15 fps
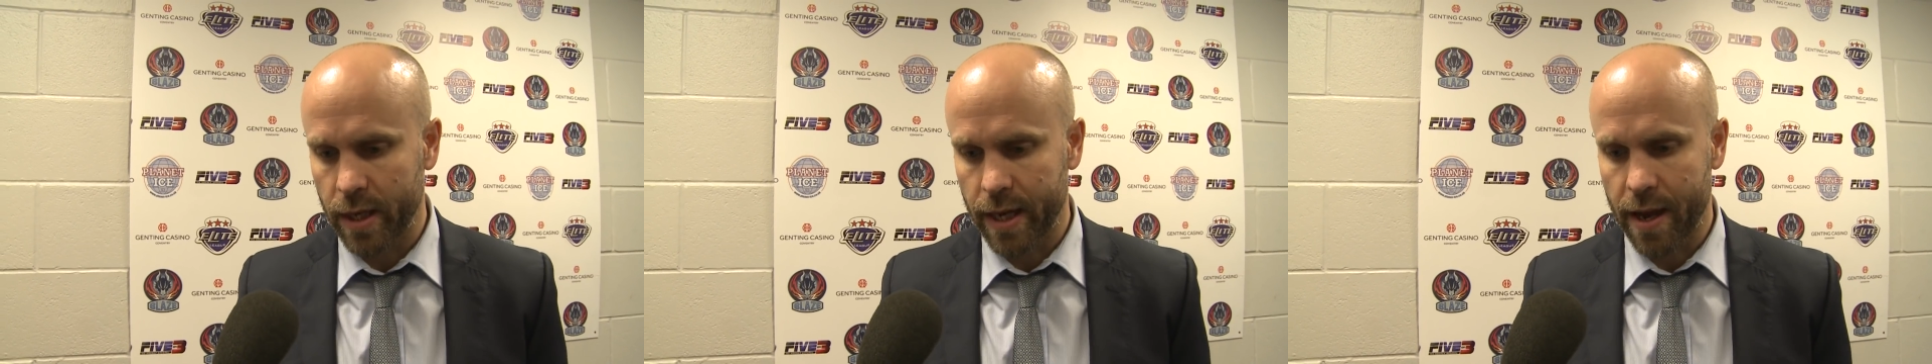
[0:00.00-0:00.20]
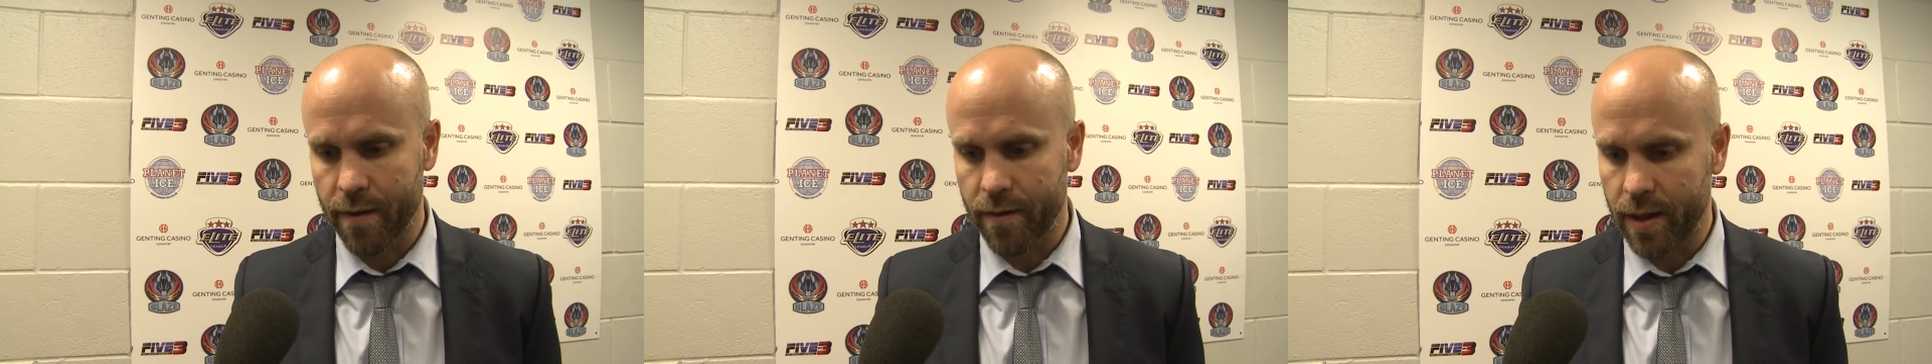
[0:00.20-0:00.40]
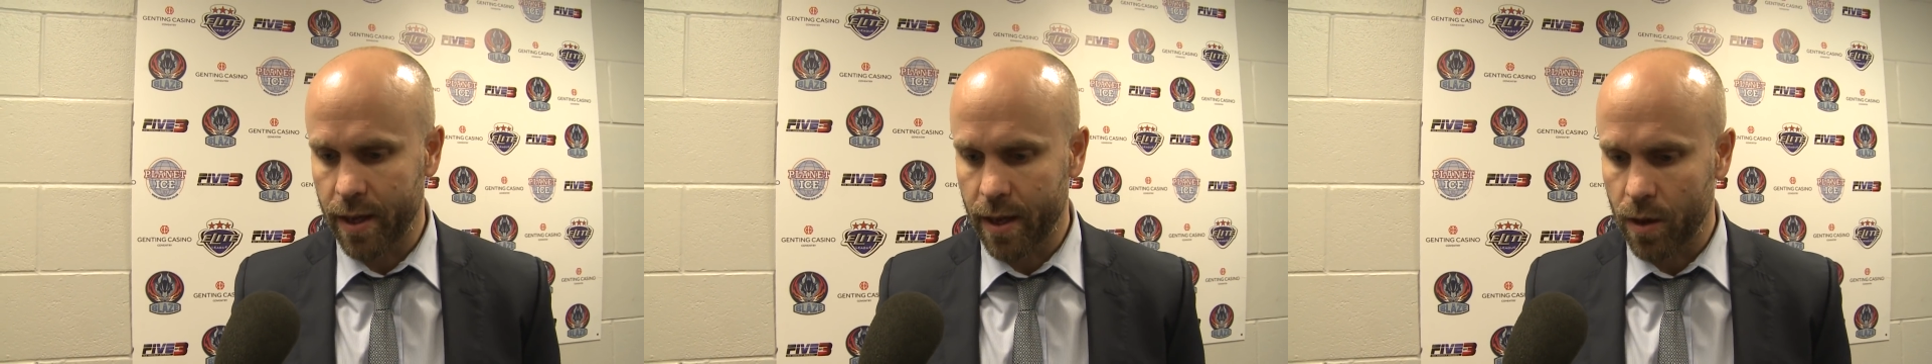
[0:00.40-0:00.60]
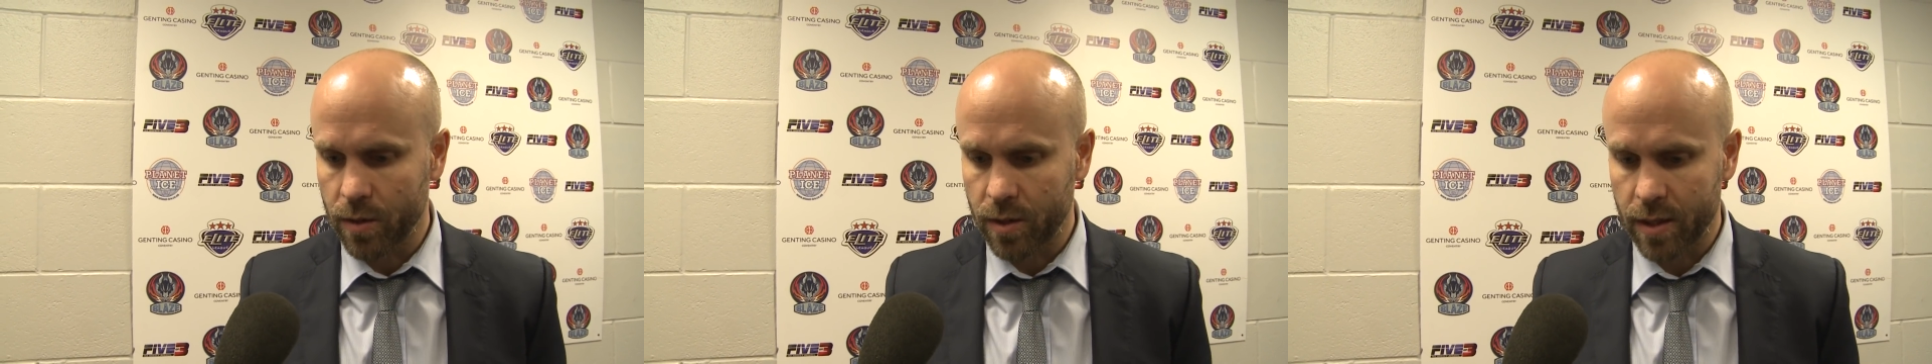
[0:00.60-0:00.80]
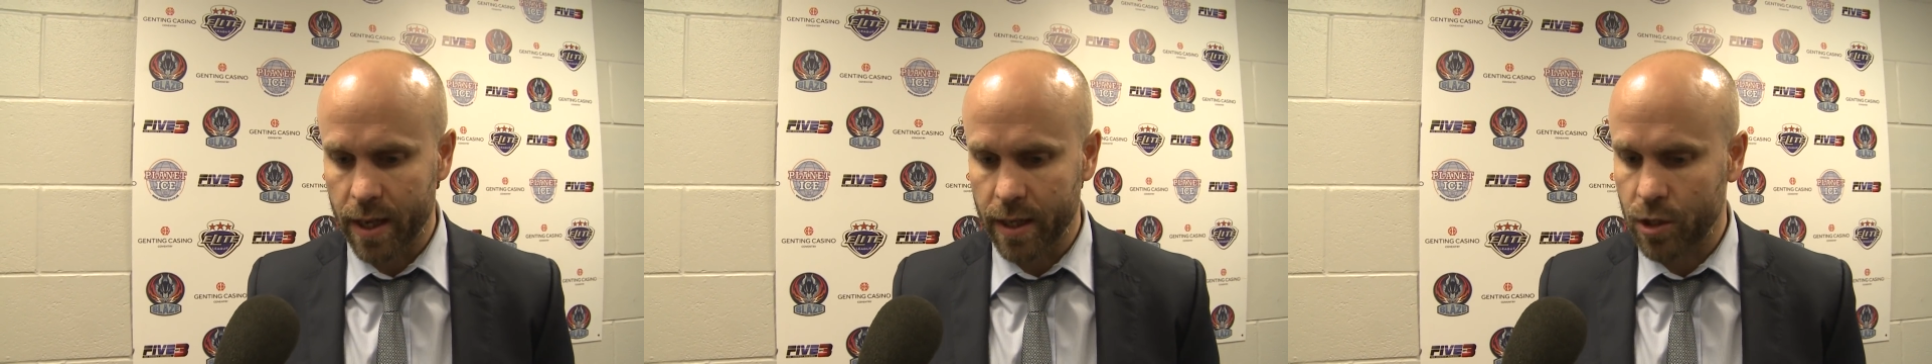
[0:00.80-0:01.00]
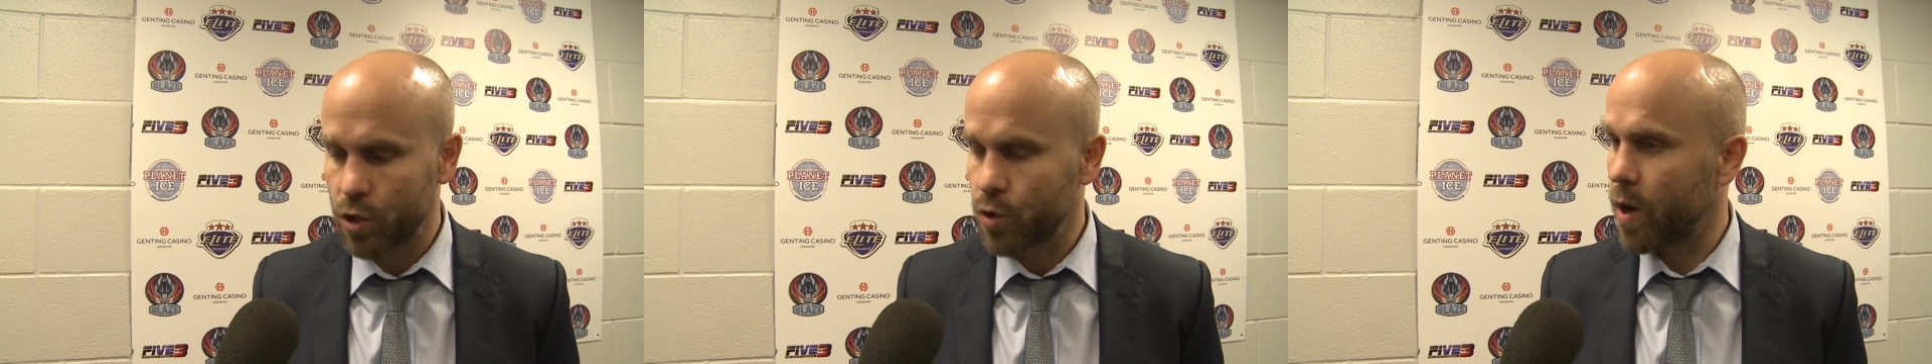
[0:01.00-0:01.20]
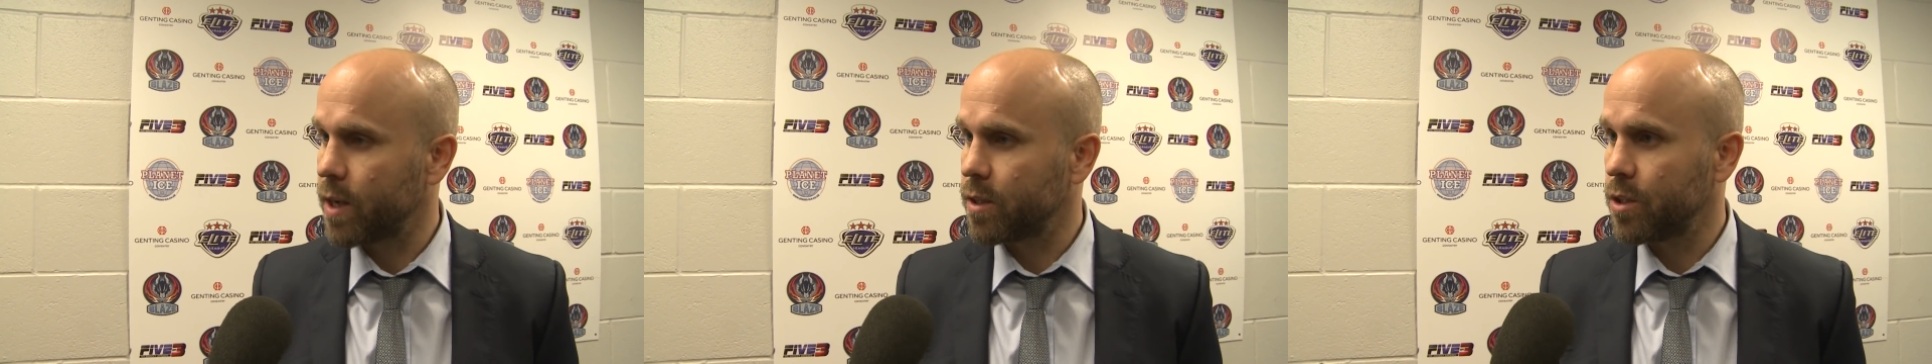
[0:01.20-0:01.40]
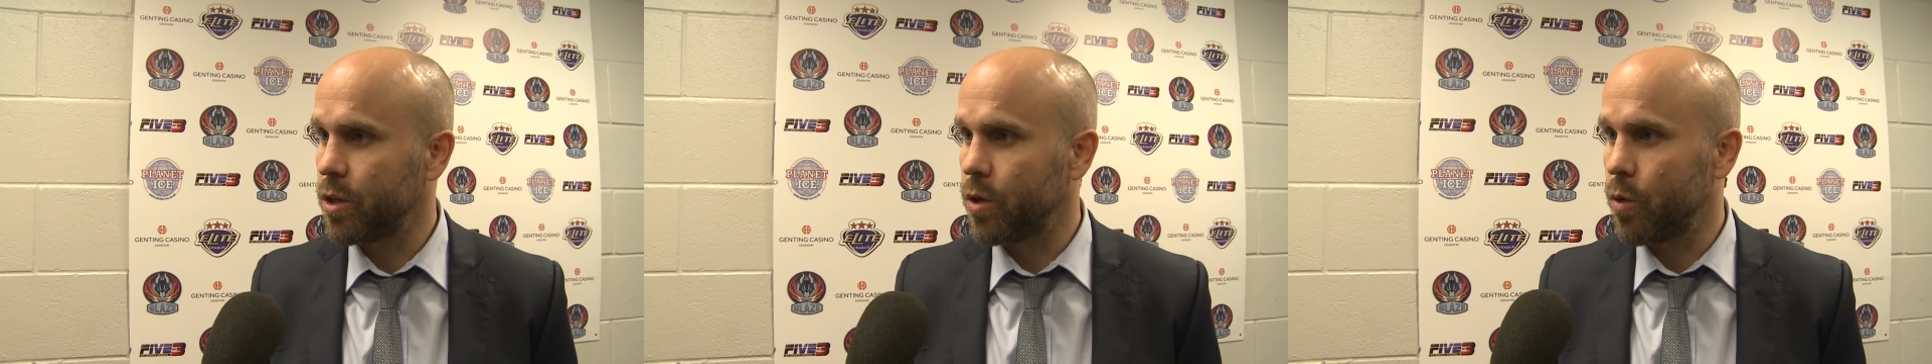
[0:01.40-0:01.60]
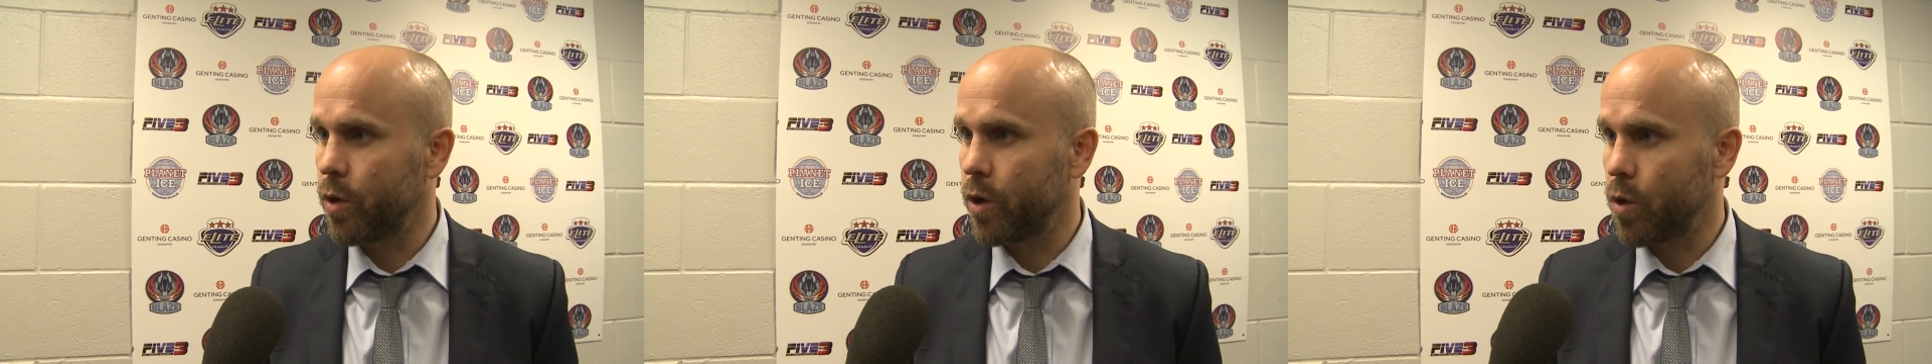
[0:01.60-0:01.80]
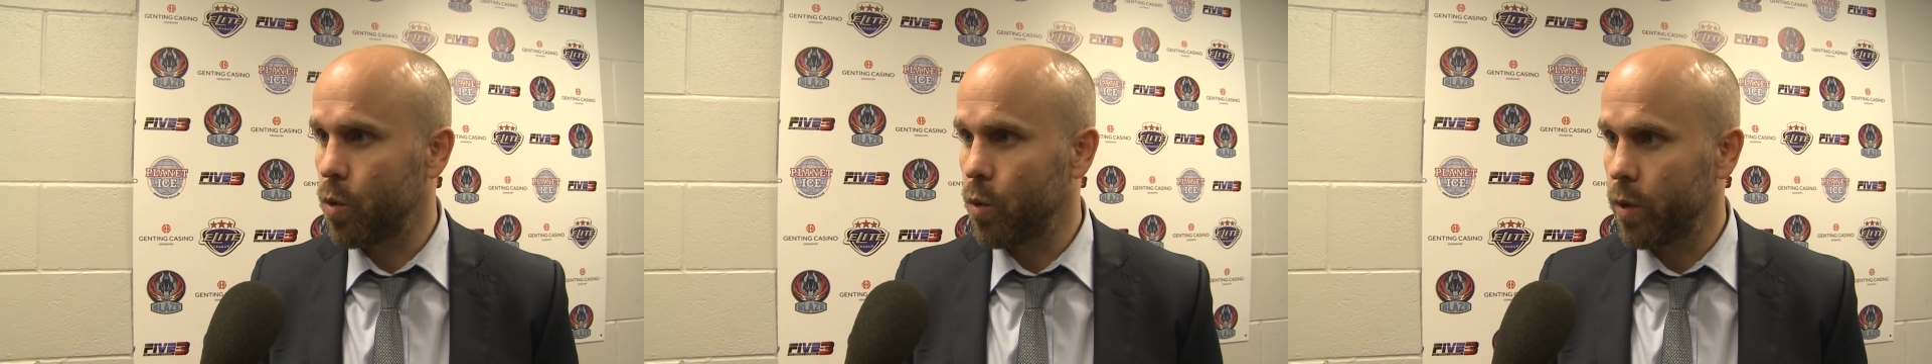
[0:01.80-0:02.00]
like everything else gets stressed. You know
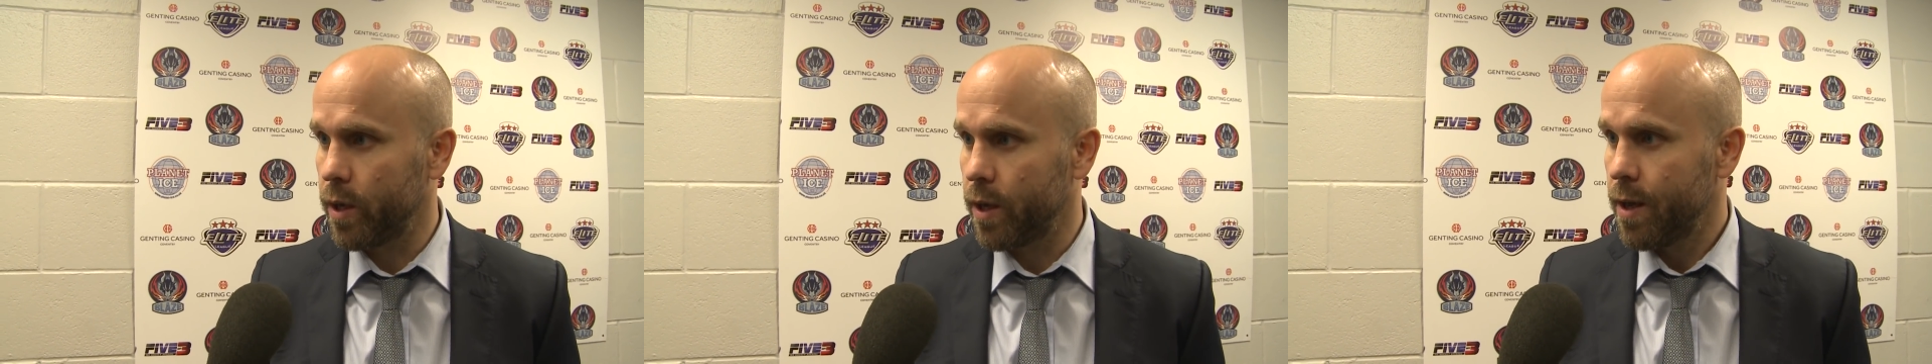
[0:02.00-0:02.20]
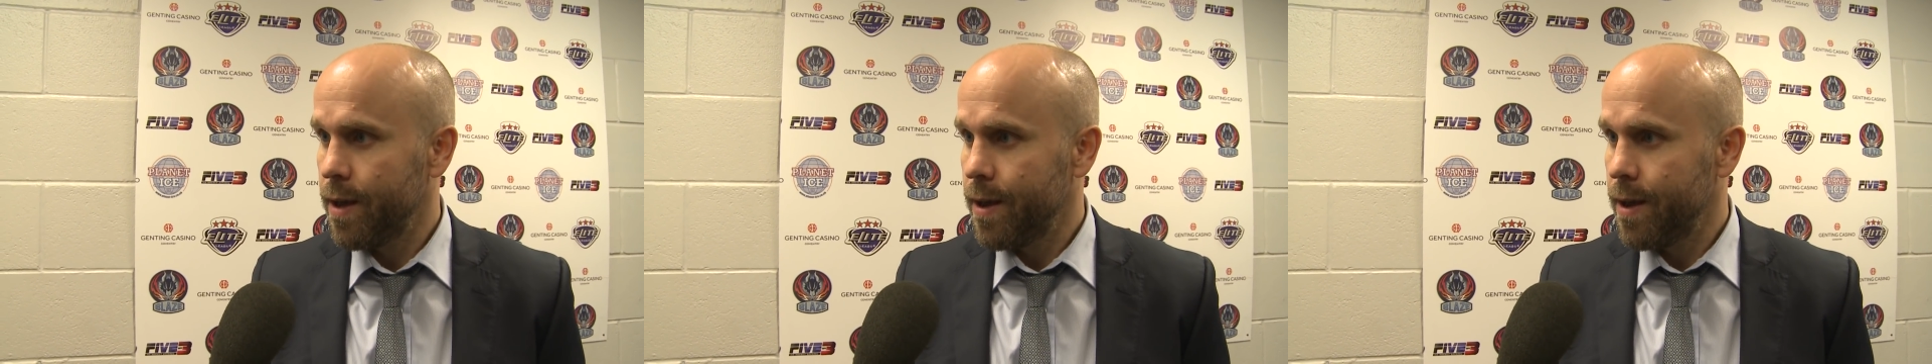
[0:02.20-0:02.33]
your goalie,